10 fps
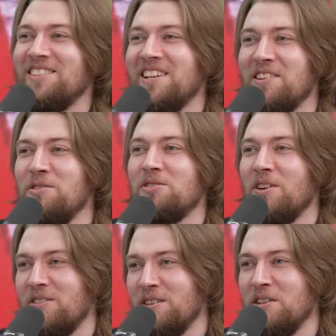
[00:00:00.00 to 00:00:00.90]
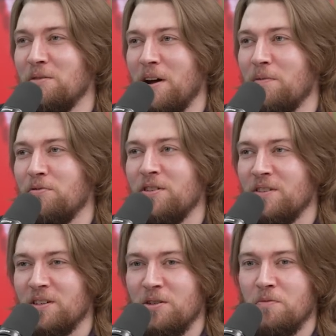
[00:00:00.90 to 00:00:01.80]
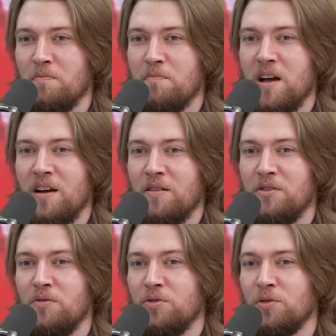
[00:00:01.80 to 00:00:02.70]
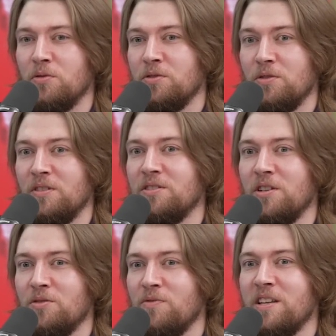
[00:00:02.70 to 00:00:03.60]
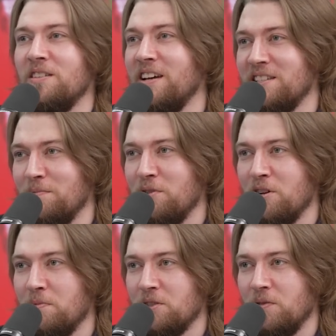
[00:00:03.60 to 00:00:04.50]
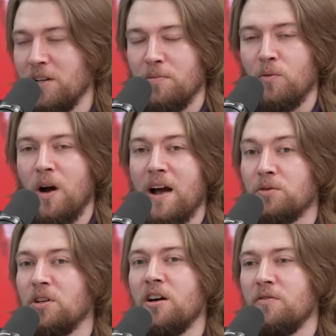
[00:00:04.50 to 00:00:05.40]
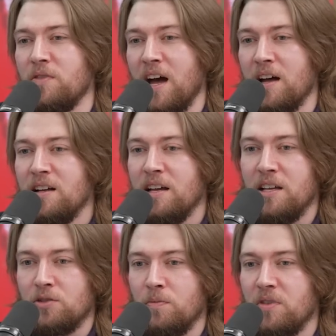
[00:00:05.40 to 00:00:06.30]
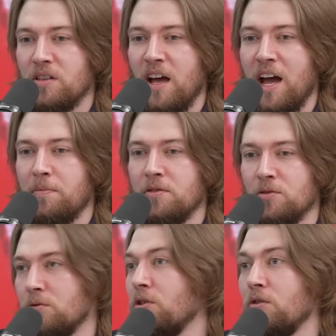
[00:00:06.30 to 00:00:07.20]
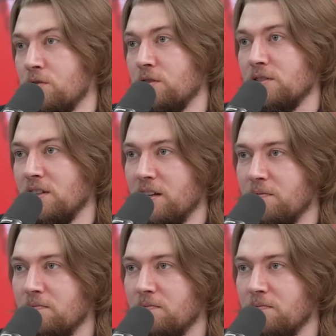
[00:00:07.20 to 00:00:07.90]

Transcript: the second you start thinking about breathing, you sort of suddenly start to regulate it purposefully. But outside of that, it's something that happens unconsciously.